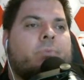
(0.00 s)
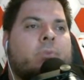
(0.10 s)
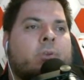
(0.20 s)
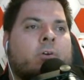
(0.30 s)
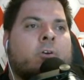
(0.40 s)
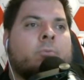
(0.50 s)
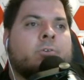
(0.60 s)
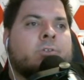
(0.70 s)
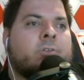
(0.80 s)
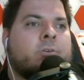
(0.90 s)
The
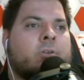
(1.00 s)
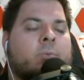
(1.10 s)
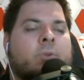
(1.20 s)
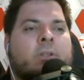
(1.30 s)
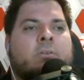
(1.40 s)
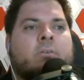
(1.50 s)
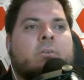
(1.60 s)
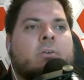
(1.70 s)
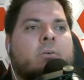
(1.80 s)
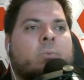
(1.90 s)
armor's 13. Well,
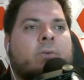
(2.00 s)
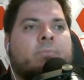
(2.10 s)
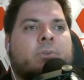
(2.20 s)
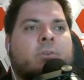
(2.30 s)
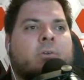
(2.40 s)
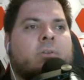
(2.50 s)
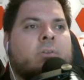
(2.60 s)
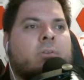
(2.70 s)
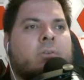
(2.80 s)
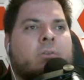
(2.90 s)
we haven't put
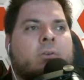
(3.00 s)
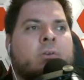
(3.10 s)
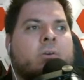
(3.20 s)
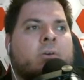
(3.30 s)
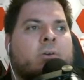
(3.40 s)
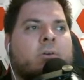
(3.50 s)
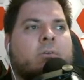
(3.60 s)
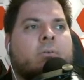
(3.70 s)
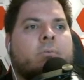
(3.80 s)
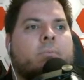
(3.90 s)
I
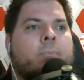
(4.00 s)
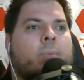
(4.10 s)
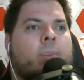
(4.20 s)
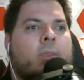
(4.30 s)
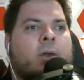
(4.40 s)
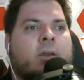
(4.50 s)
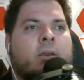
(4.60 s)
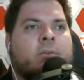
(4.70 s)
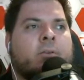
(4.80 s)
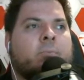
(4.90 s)

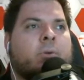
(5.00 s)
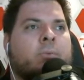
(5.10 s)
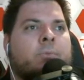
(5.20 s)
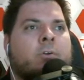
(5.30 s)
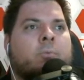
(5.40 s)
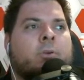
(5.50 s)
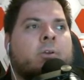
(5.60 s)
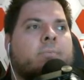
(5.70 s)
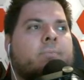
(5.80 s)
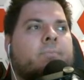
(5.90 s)
actually didn't pick up the armor yet.